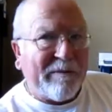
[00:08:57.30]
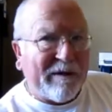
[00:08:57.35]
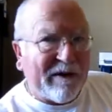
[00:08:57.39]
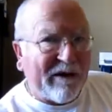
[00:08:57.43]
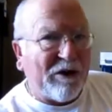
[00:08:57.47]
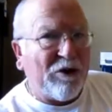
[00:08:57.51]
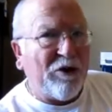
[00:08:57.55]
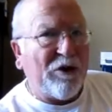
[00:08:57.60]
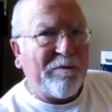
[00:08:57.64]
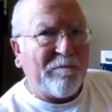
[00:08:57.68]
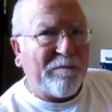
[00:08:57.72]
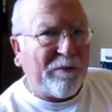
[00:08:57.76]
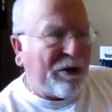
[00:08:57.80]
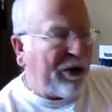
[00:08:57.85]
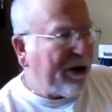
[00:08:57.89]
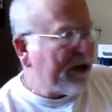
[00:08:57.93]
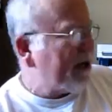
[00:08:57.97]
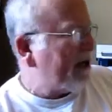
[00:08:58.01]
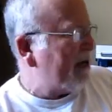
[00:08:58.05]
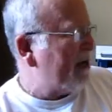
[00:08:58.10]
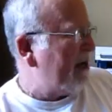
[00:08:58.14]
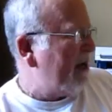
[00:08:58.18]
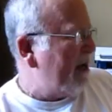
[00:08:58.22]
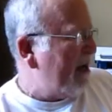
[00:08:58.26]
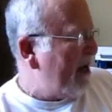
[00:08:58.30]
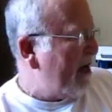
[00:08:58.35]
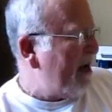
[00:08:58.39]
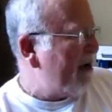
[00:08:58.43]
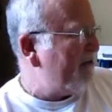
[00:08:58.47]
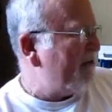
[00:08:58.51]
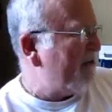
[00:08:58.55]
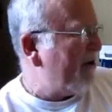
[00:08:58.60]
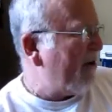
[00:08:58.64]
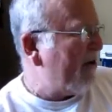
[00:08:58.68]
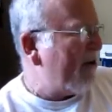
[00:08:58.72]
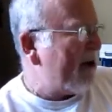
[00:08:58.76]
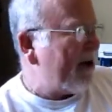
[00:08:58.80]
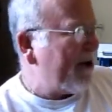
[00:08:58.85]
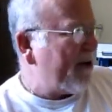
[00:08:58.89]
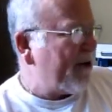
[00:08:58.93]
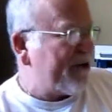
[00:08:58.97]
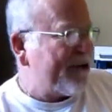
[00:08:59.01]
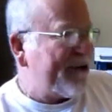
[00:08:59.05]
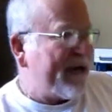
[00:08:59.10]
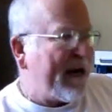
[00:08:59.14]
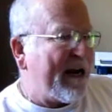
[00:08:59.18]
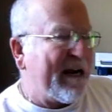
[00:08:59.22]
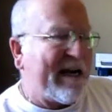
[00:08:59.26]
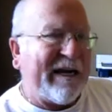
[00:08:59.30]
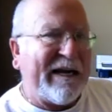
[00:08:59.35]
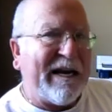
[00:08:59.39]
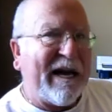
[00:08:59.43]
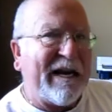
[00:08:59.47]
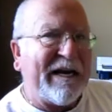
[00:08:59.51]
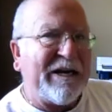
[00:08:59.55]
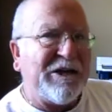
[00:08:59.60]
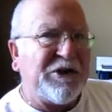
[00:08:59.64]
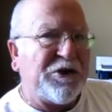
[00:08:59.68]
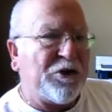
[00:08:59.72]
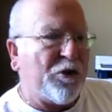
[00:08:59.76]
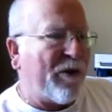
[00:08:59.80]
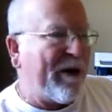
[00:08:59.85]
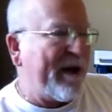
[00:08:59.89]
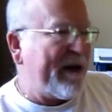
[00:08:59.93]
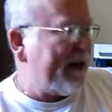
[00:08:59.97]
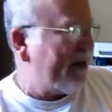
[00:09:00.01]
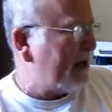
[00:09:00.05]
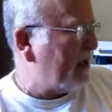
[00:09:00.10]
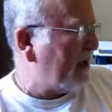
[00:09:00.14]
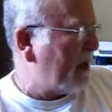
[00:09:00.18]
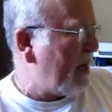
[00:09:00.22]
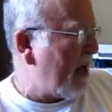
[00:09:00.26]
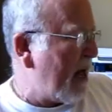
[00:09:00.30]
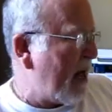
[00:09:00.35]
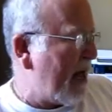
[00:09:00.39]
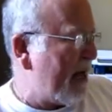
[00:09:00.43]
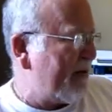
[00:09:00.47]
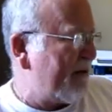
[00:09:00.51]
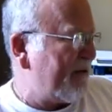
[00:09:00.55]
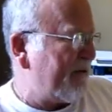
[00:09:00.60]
a good book and very entertaining. I enjoyed it a lot.